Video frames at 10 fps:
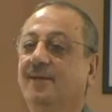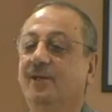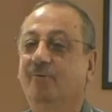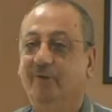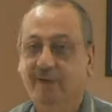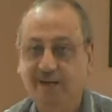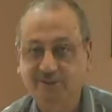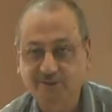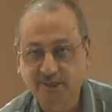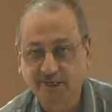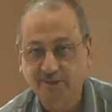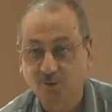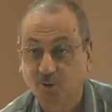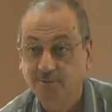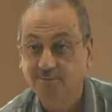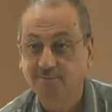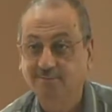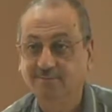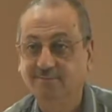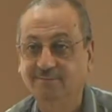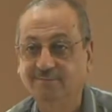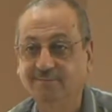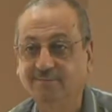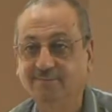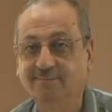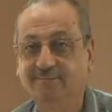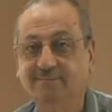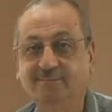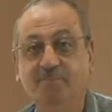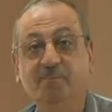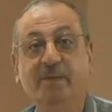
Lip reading: When I say dun,